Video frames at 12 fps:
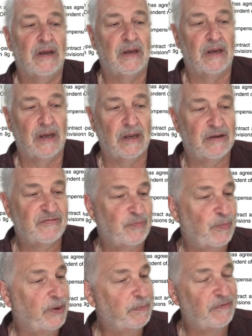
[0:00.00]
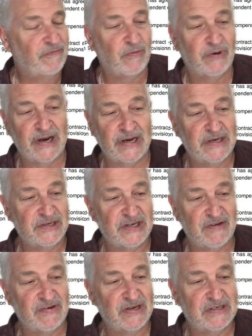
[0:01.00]
It's built before
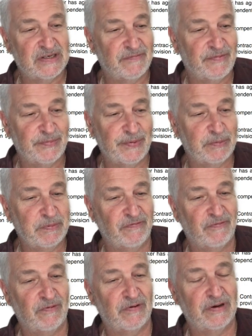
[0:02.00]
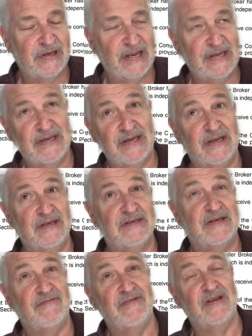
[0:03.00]
1970. If it's built before
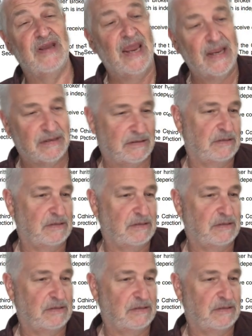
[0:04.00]
1978,